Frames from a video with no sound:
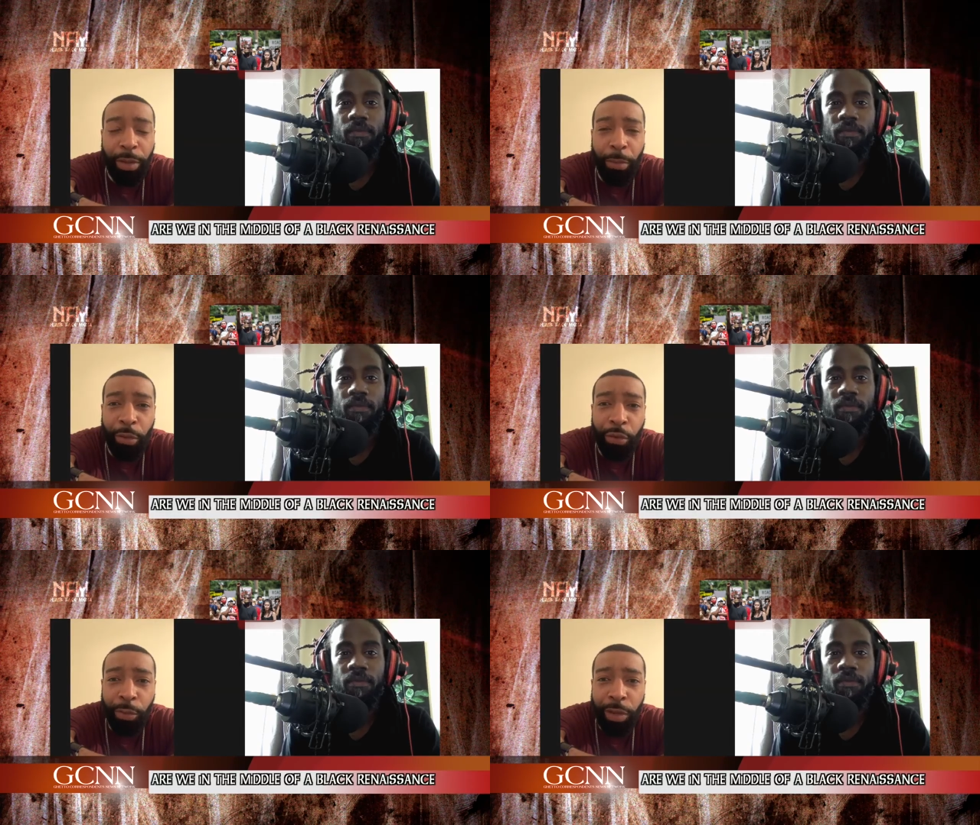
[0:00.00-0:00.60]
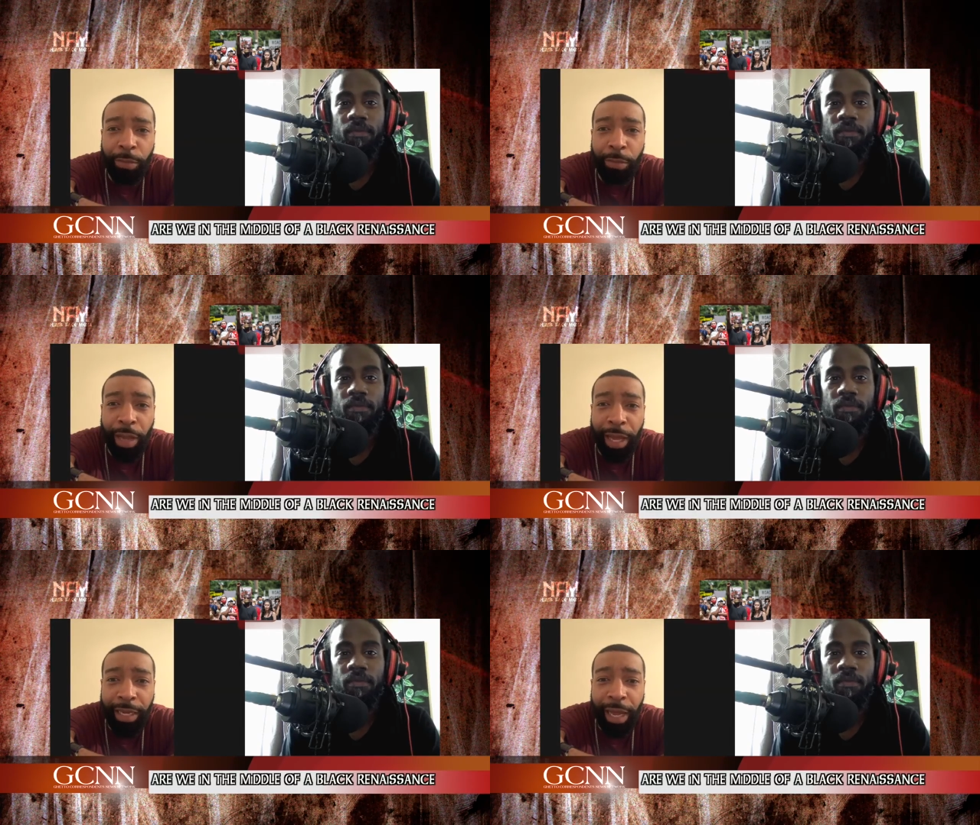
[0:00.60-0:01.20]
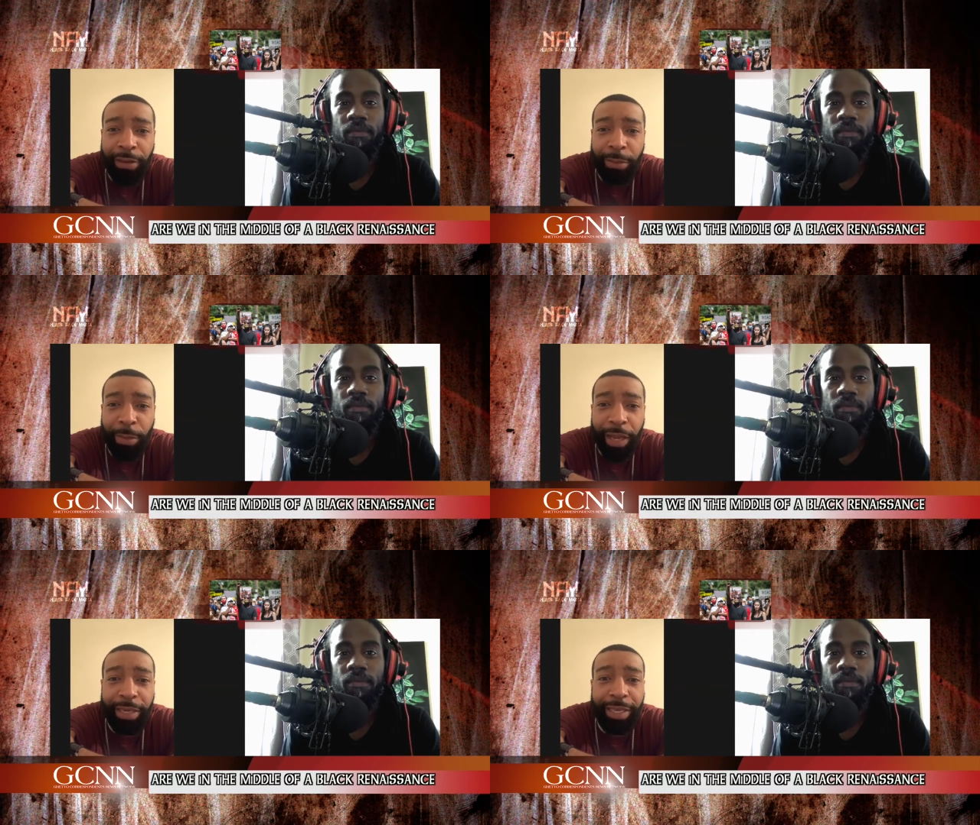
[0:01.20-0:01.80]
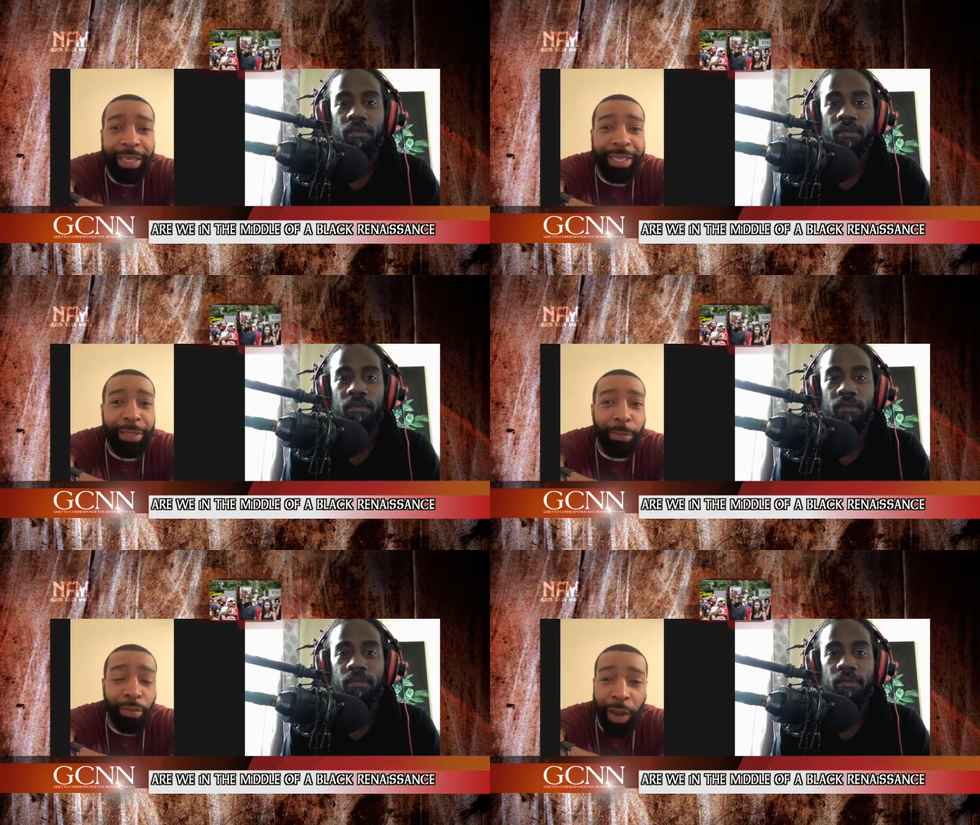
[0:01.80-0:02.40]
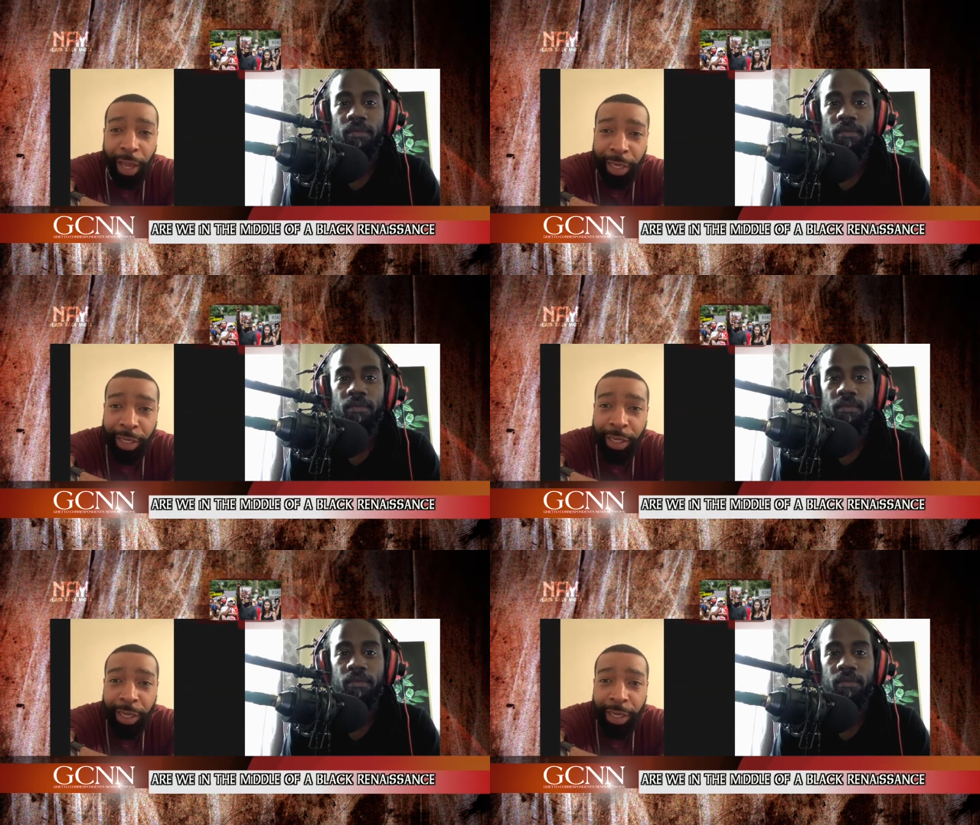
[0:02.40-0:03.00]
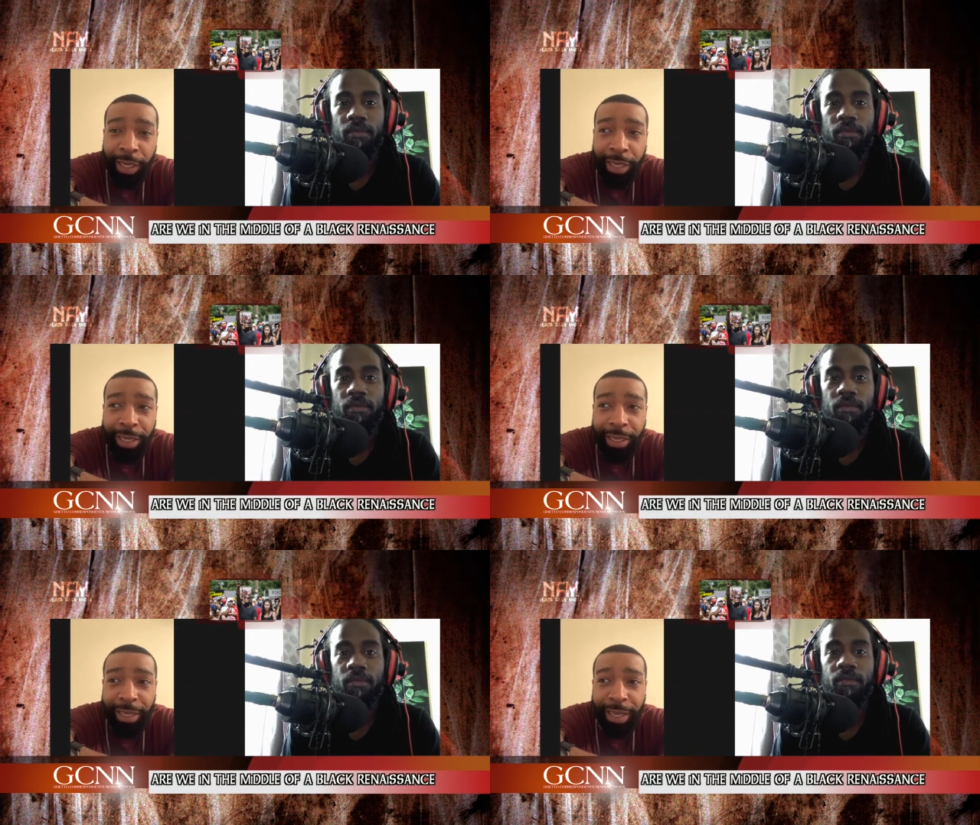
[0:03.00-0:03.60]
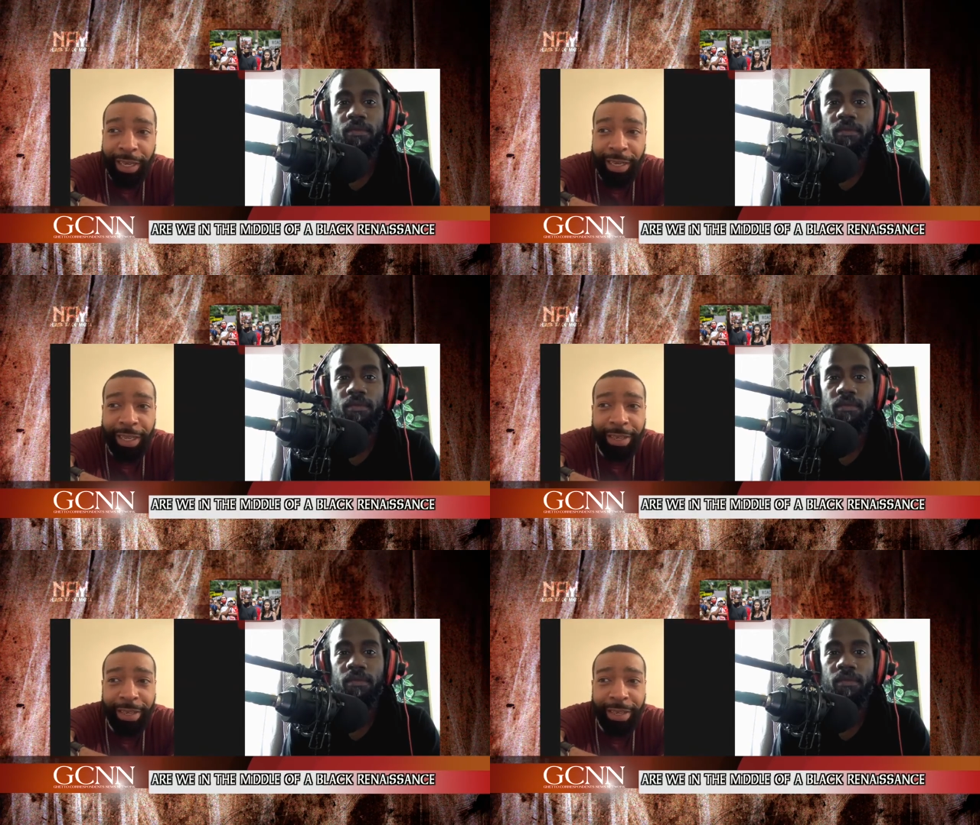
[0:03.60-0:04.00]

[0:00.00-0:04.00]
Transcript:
Speaker 1: the movement, Black Lives Matter, then there's the brand. Mm-hmm. And then